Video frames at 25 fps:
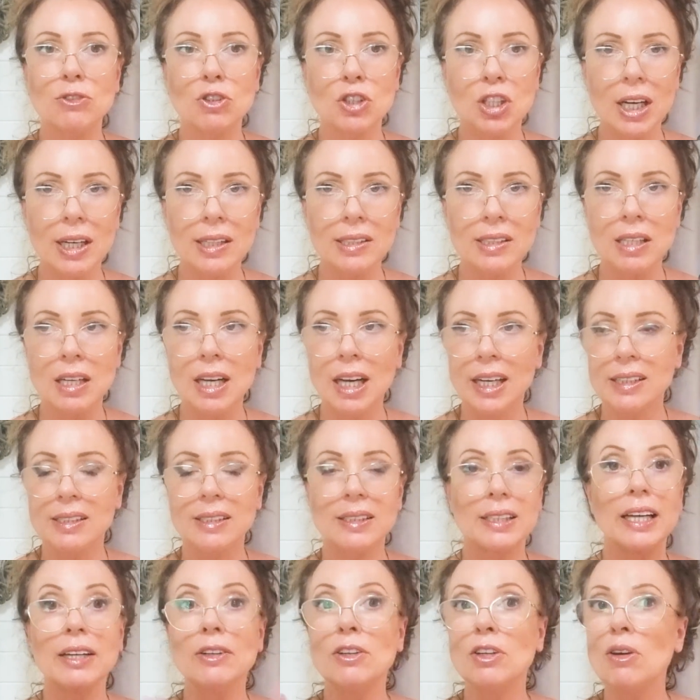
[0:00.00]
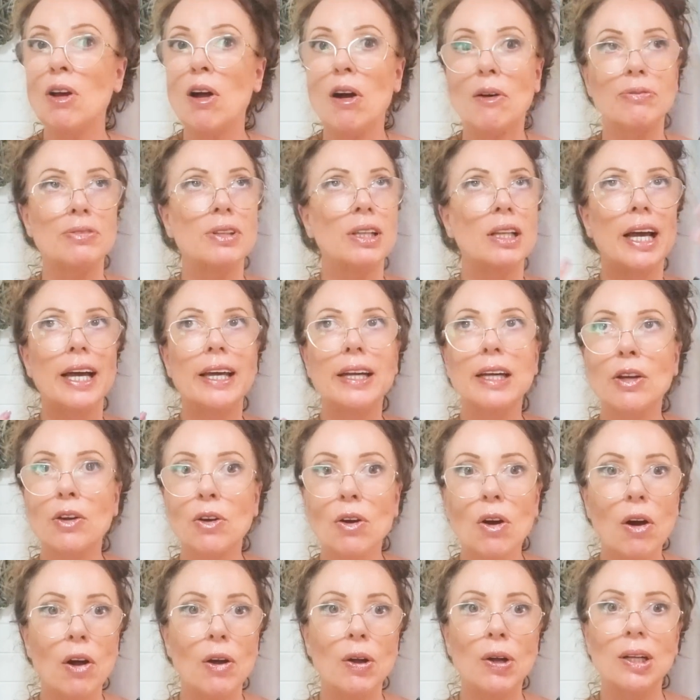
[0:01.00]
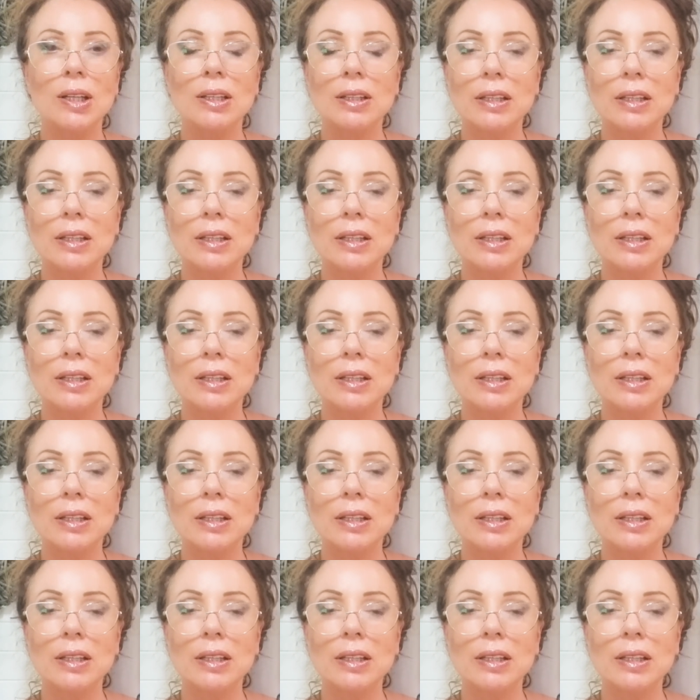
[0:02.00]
Just send it off. Let it go.